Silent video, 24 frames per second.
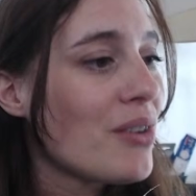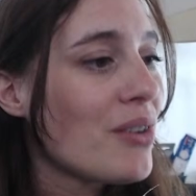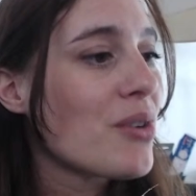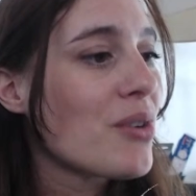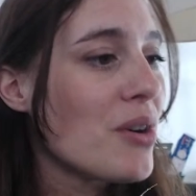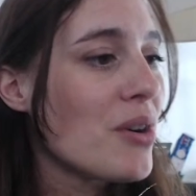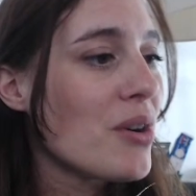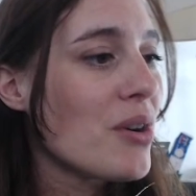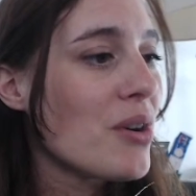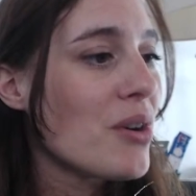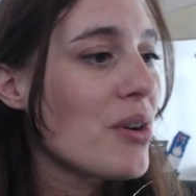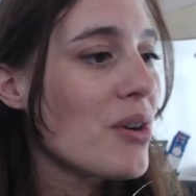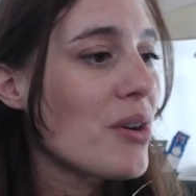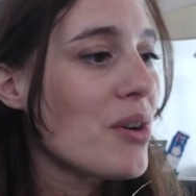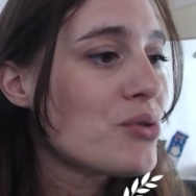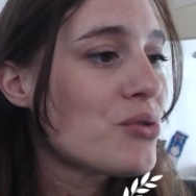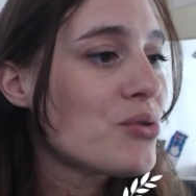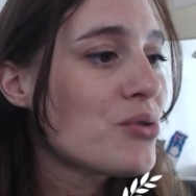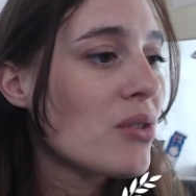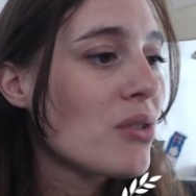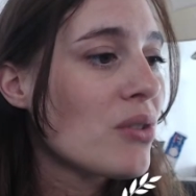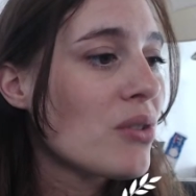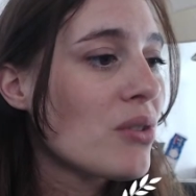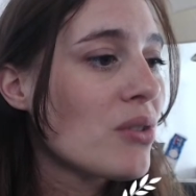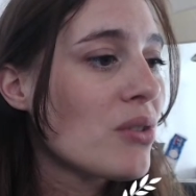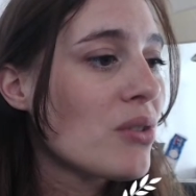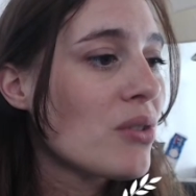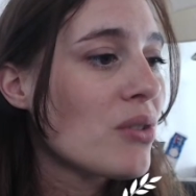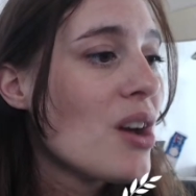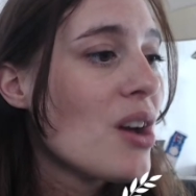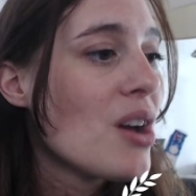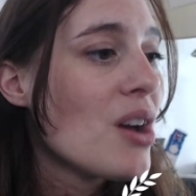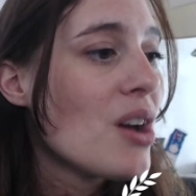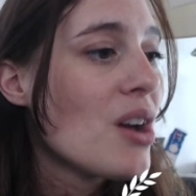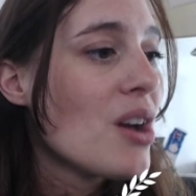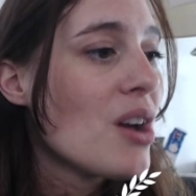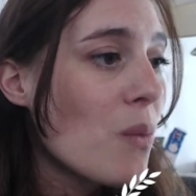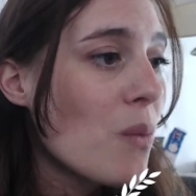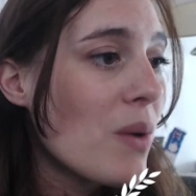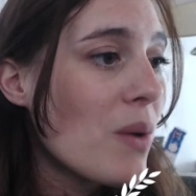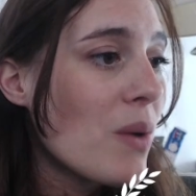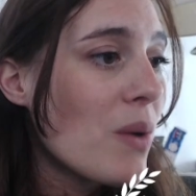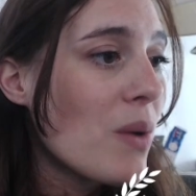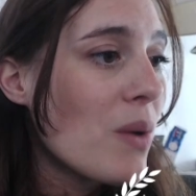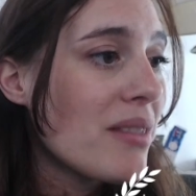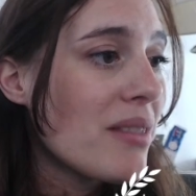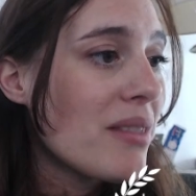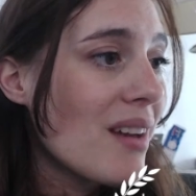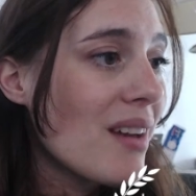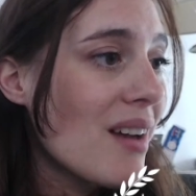girl who struggles with